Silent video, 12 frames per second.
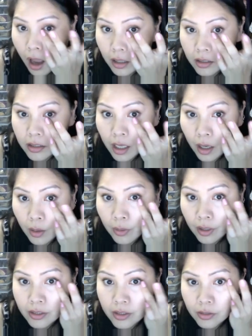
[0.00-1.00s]
tell what
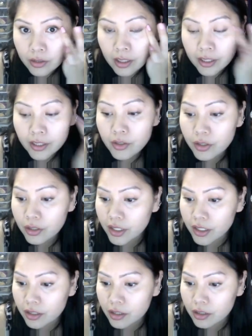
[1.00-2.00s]
I was doing. I usually
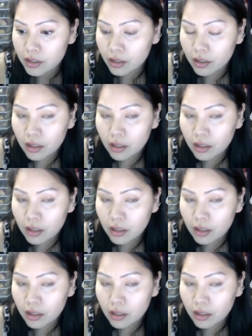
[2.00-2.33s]
just